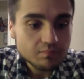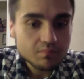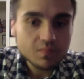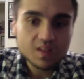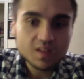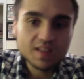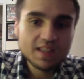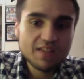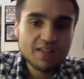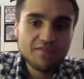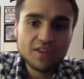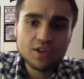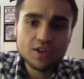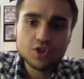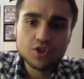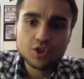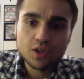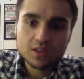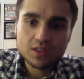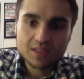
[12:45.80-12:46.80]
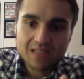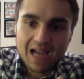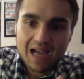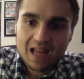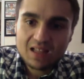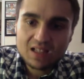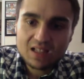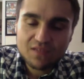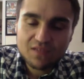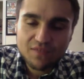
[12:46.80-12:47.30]
they featured a
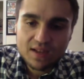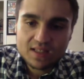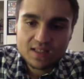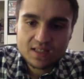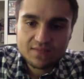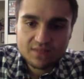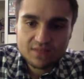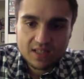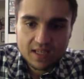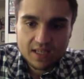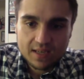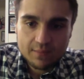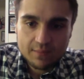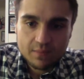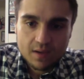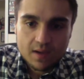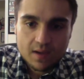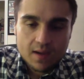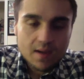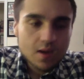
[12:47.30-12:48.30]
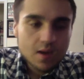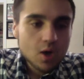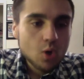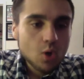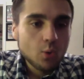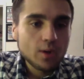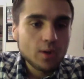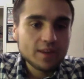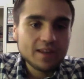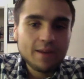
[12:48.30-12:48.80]
solid defensive team
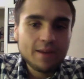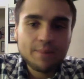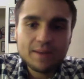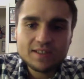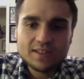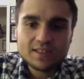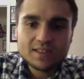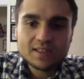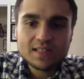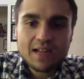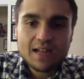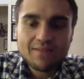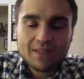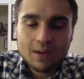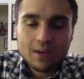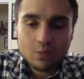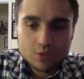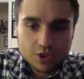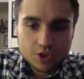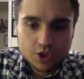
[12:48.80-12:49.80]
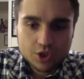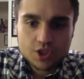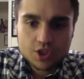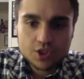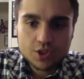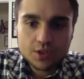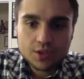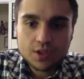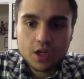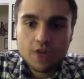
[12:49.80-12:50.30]
with a pitching staff that was just
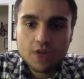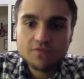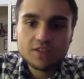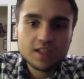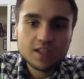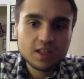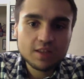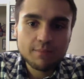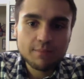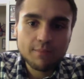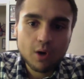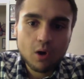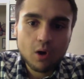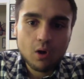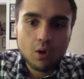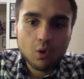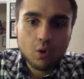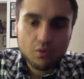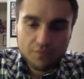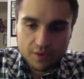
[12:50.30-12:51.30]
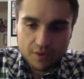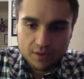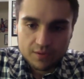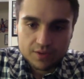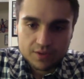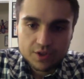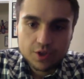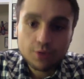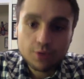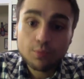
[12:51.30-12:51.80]
good enough to get the ball over
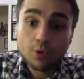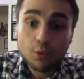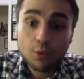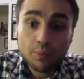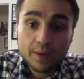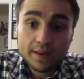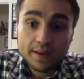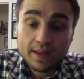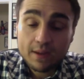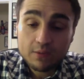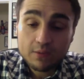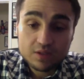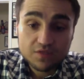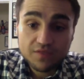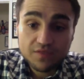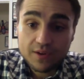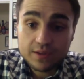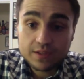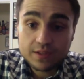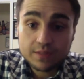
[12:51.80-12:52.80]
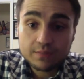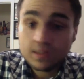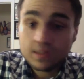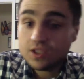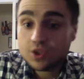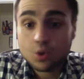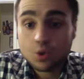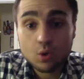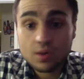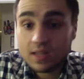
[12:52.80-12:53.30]
to their bullpen that was fearsome. They
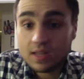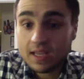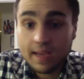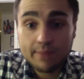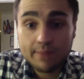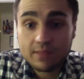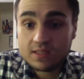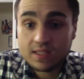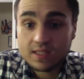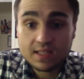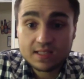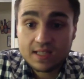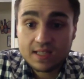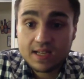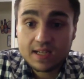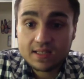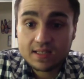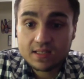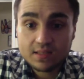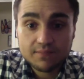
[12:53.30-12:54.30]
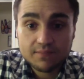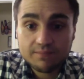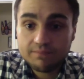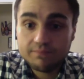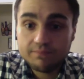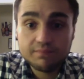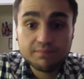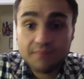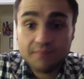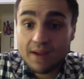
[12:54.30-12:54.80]
shortened the game to 6 innings
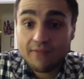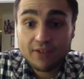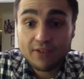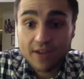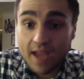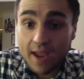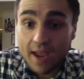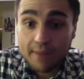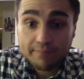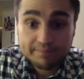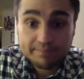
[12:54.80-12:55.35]
every day.